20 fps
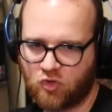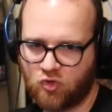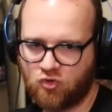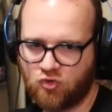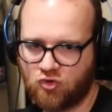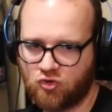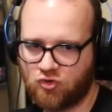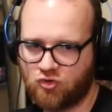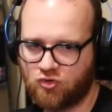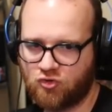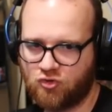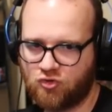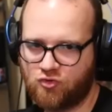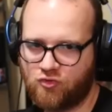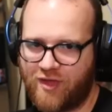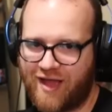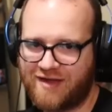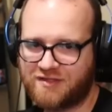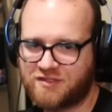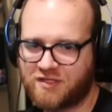Ooh,
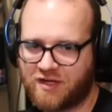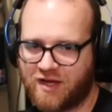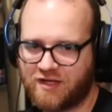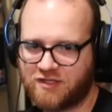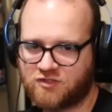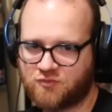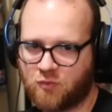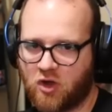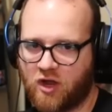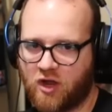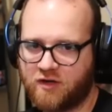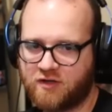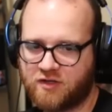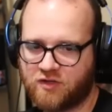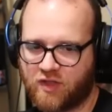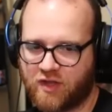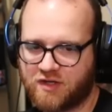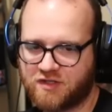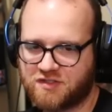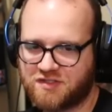that's a nice one.
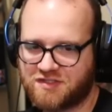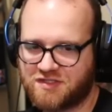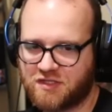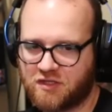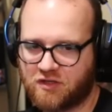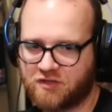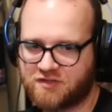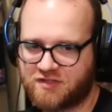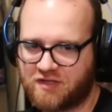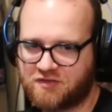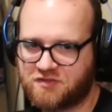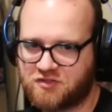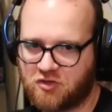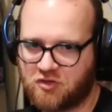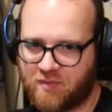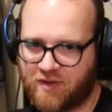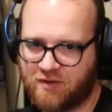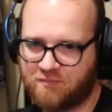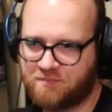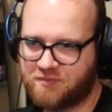Let us steal Death's
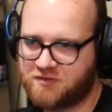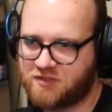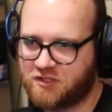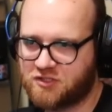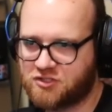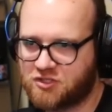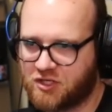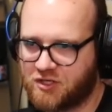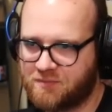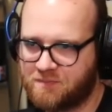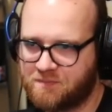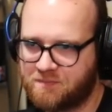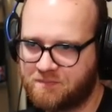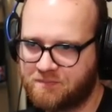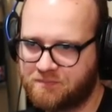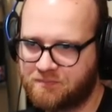Domain, potentially.